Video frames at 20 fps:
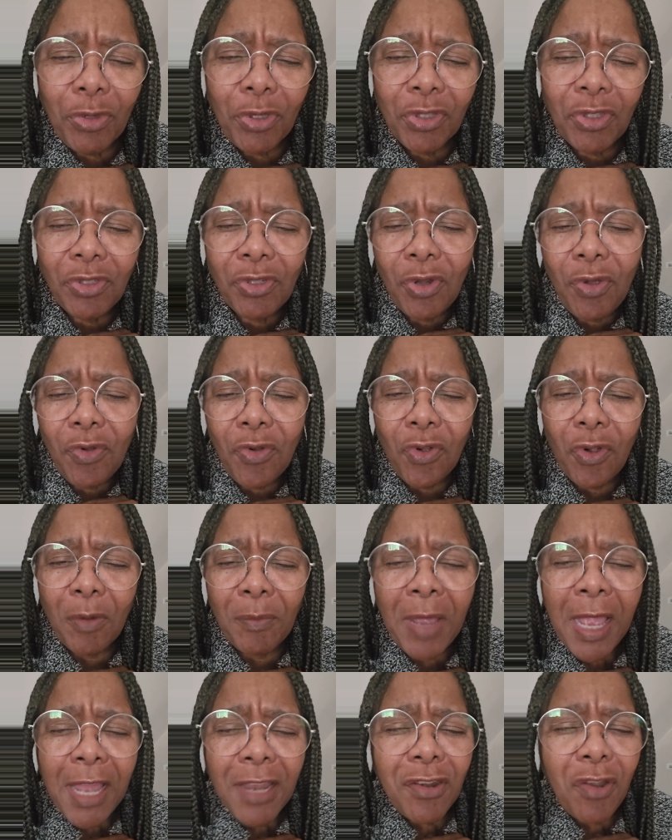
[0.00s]
the storm,
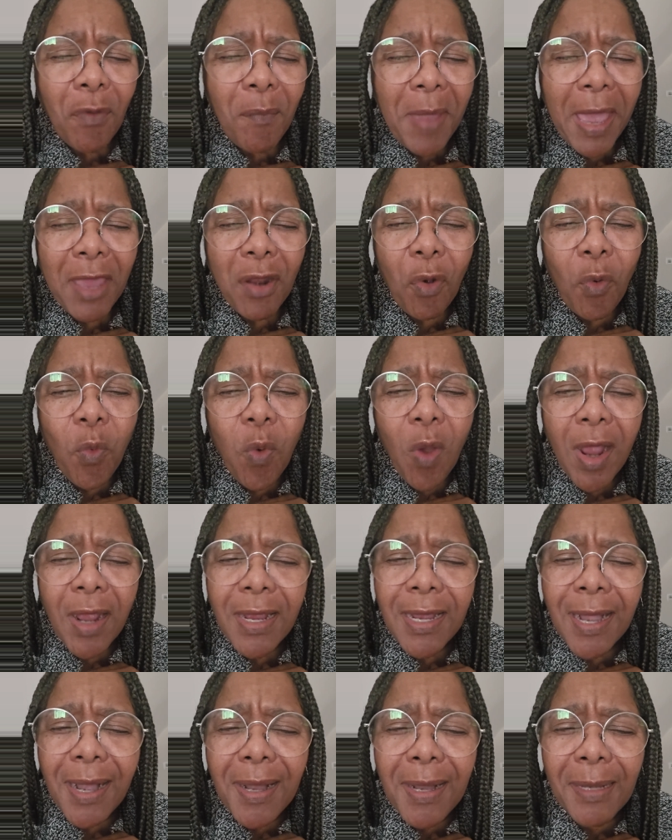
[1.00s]
no matter what
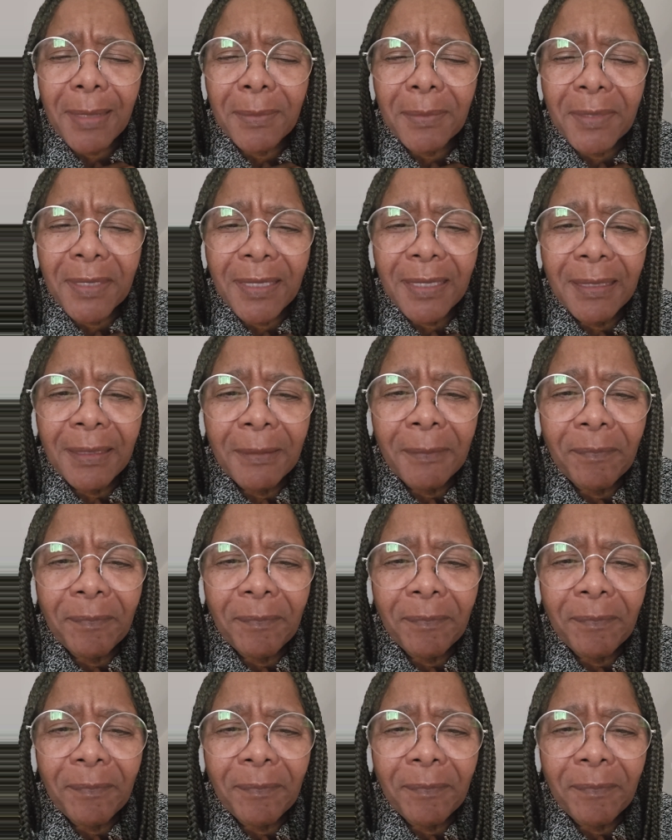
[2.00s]
comes.